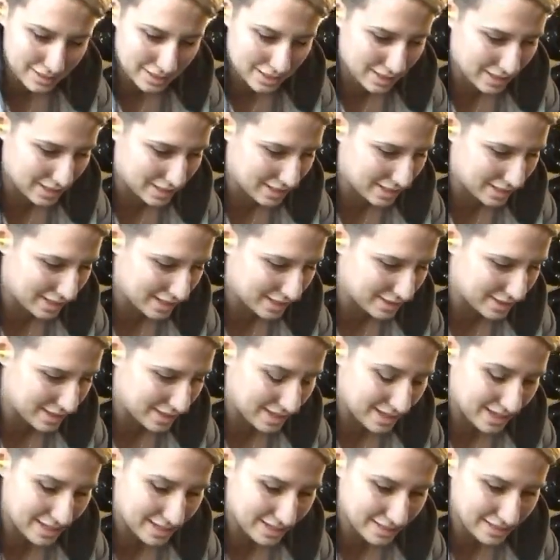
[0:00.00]
And
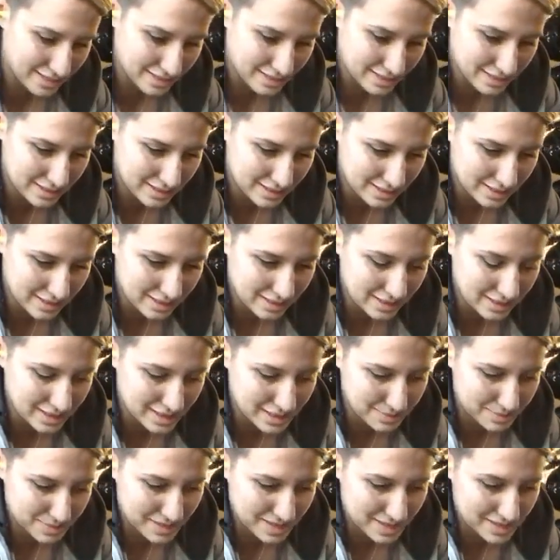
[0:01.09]
then
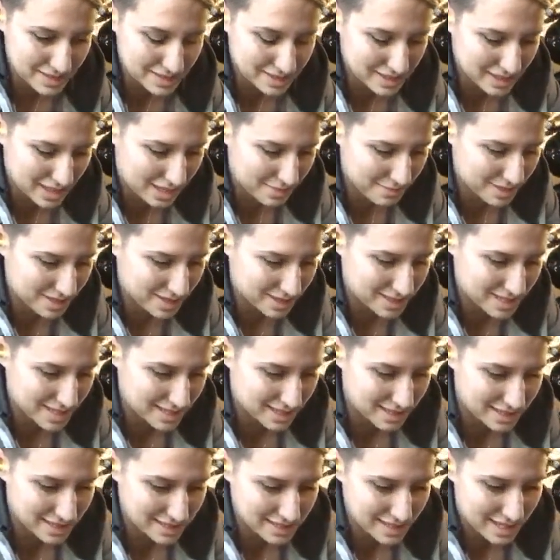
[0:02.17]
this piece, I'm going to
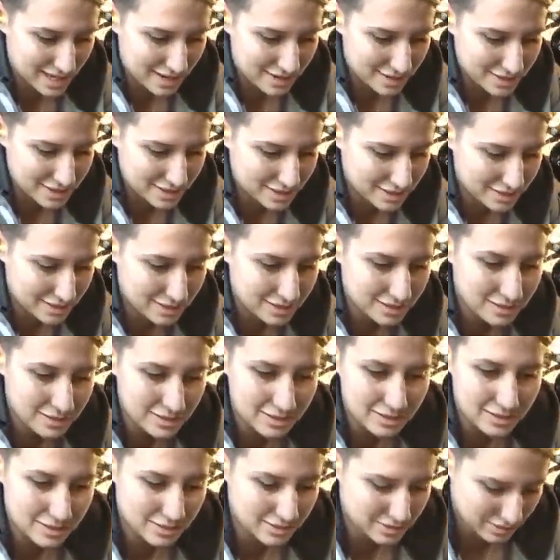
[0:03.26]
take this out,
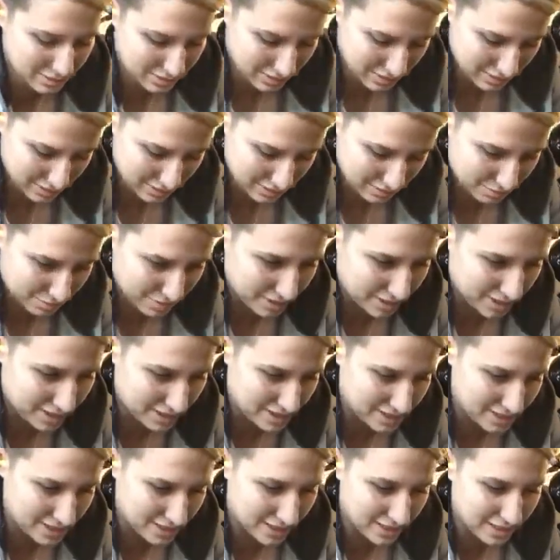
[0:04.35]
put it
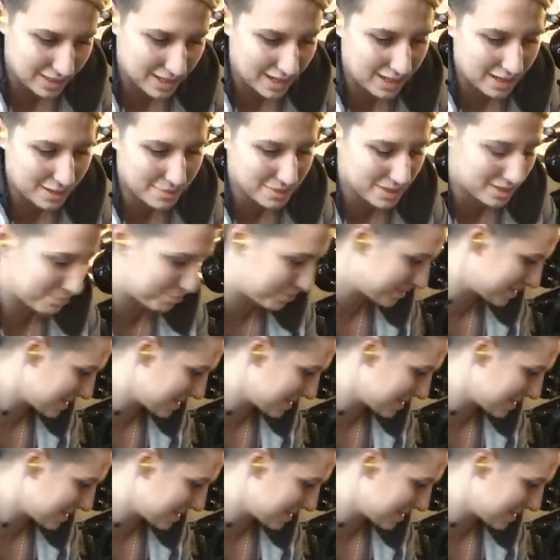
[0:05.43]
in here, and I'm going to